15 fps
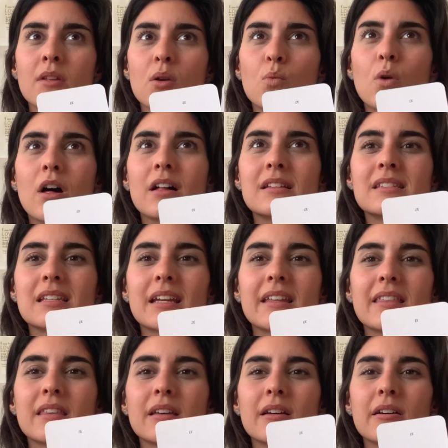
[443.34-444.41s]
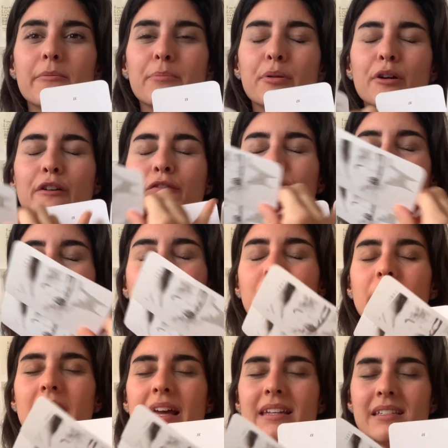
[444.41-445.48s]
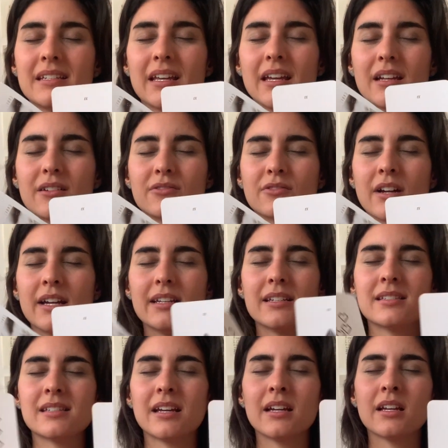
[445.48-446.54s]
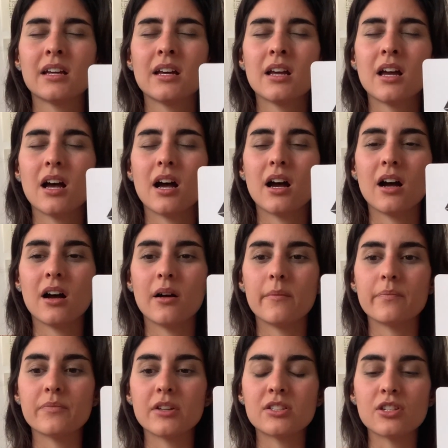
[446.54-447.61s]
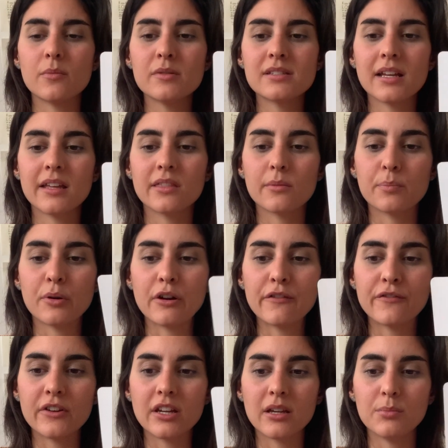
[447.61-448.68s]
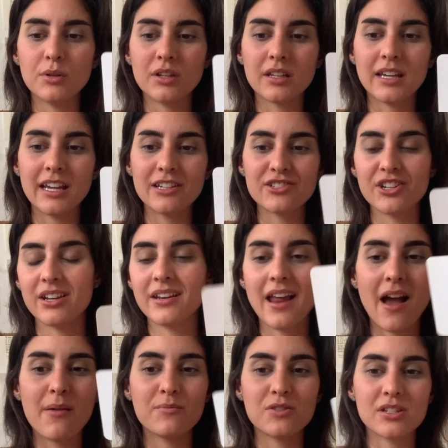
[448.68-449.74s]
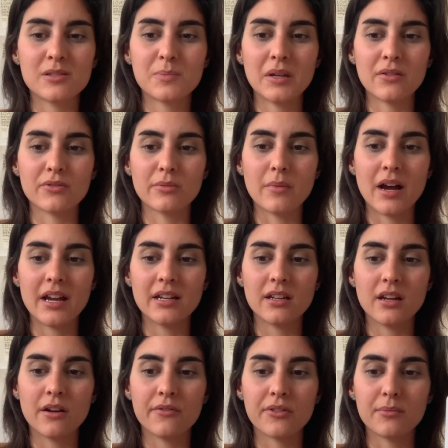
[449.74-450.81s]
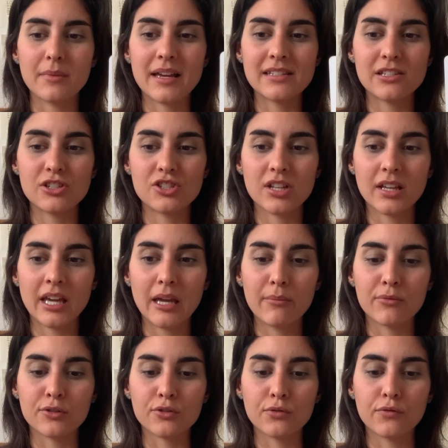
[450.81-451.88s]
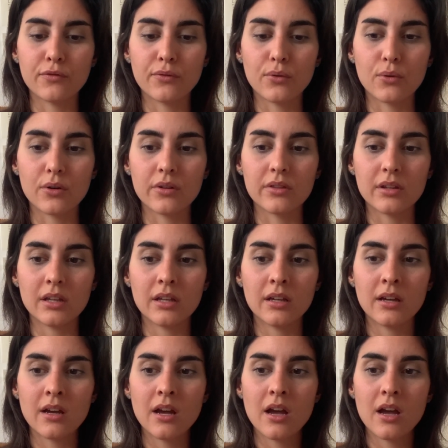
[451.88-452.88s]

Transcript: well, it's like the perfect blending, right? It's like, it's almost like the perfect communication. And now I'm just being reminded of the message that came through for the